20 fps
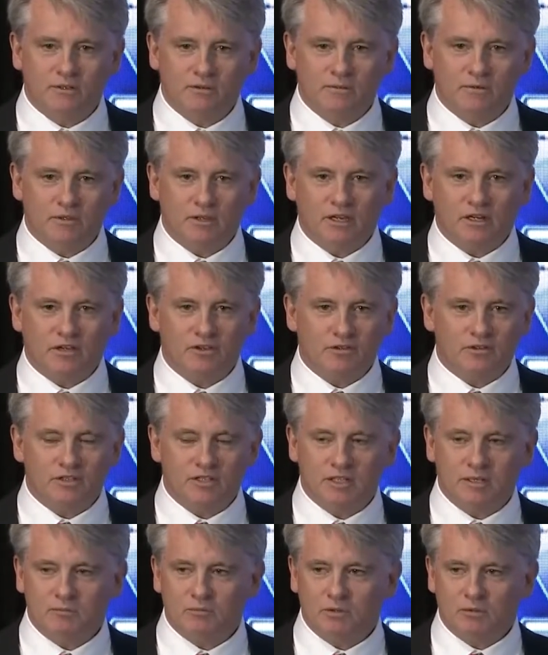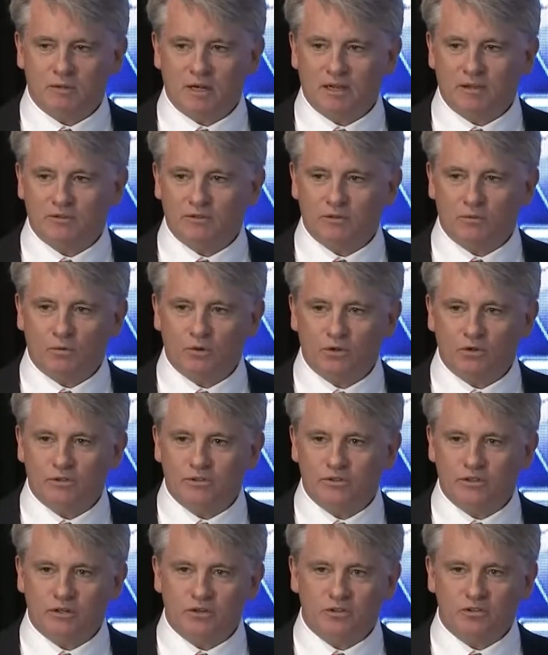We've got other teams around the
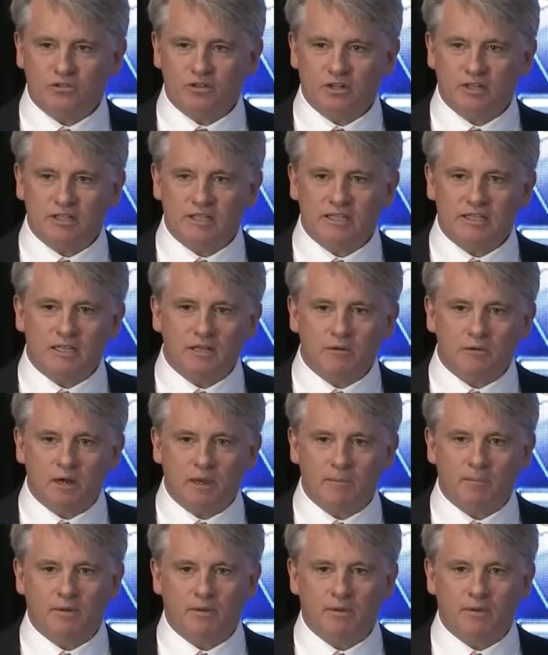world that are starting to gear up